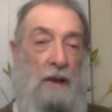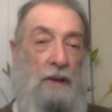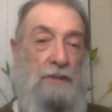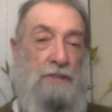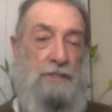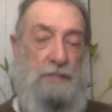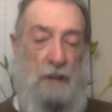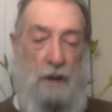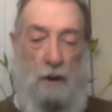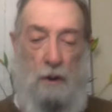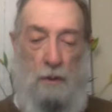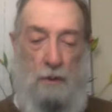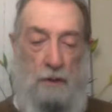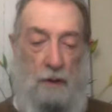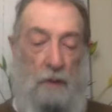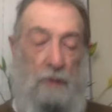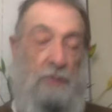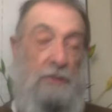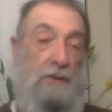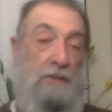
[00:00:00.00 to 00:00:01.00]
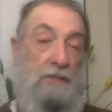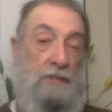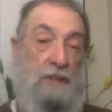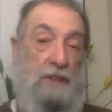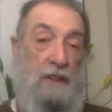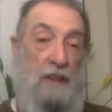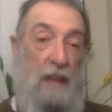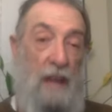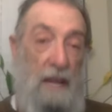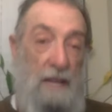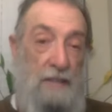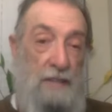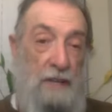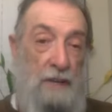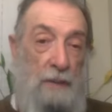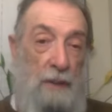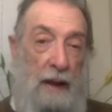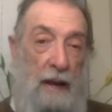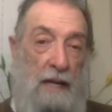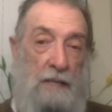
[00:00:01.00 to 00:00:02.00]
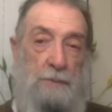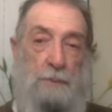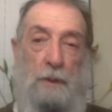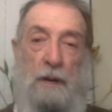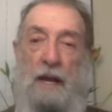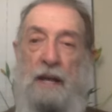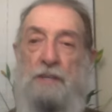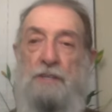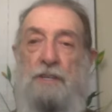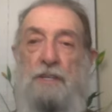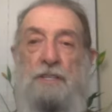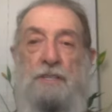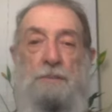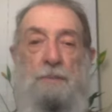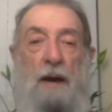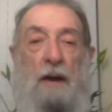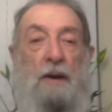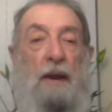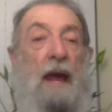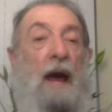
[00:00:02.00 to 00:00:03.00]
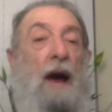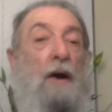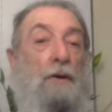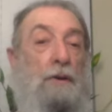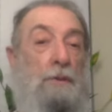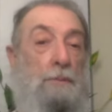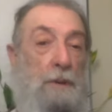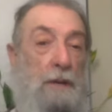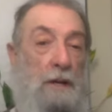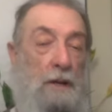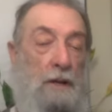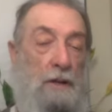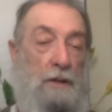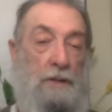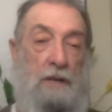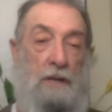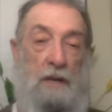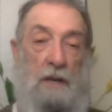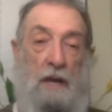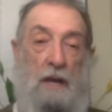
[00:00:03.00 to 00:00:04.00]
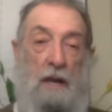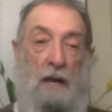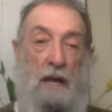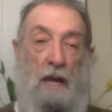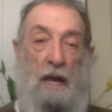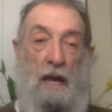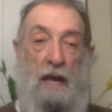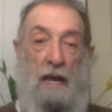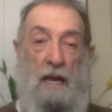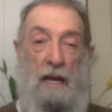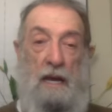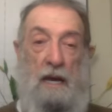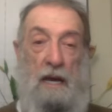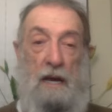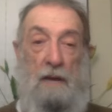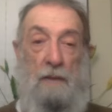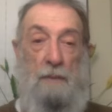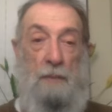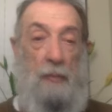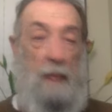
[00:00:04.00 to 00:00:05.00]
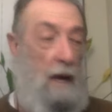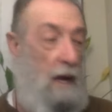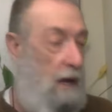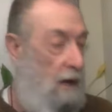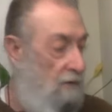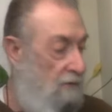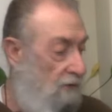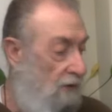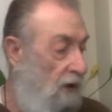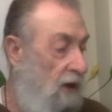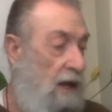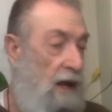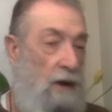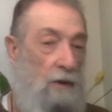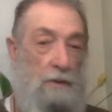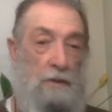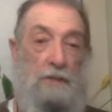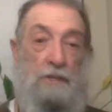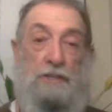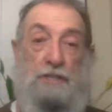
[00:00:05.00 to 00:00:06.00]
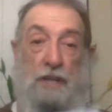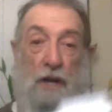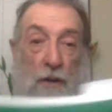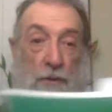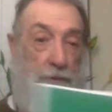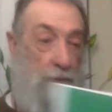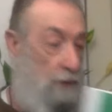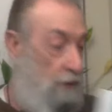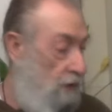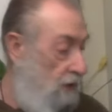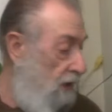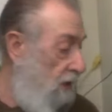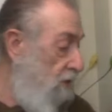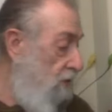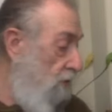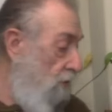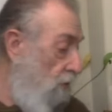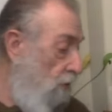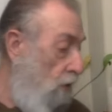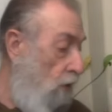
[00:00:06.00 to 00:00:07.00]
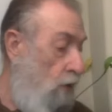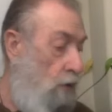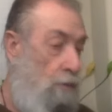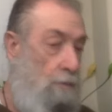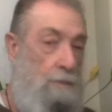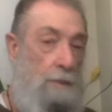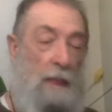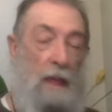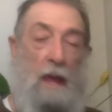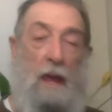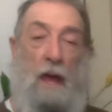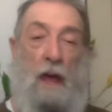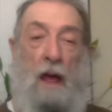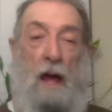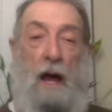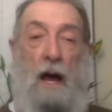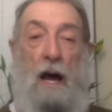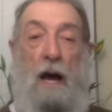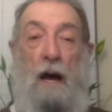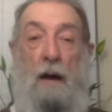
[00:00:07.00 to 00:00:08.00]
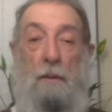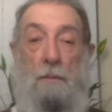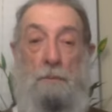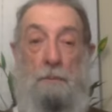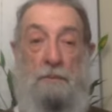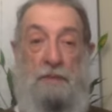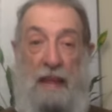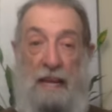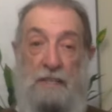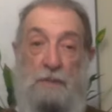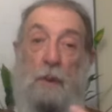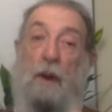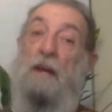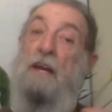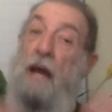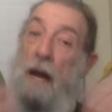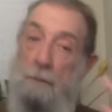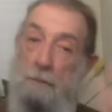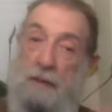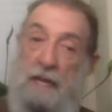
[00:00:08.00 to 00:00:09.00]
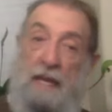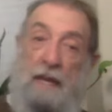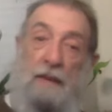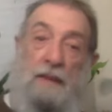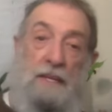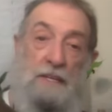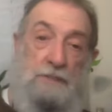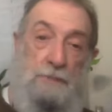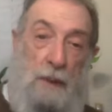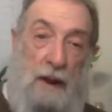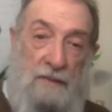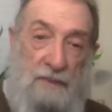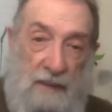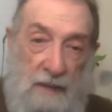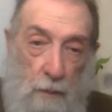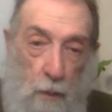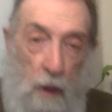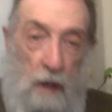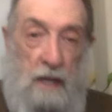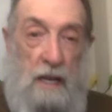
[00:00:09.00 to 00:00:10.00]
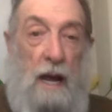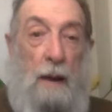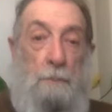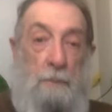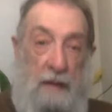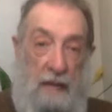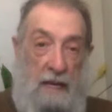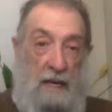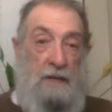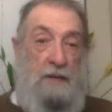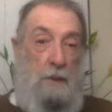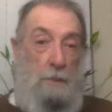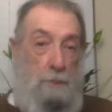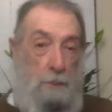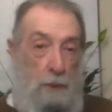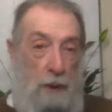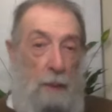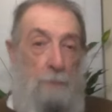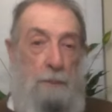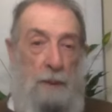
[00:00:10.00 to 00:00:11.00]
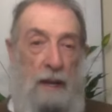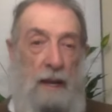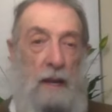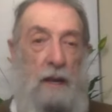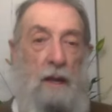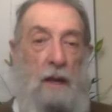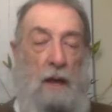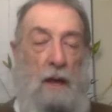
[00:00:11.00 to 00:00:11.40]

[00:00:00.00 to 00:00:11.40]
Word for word: So, you know, there's lots of great explanations about how to build a uh, uh, fallout shelter in your home. Uh, that's what got me, as a matter of fact, what got me into prepping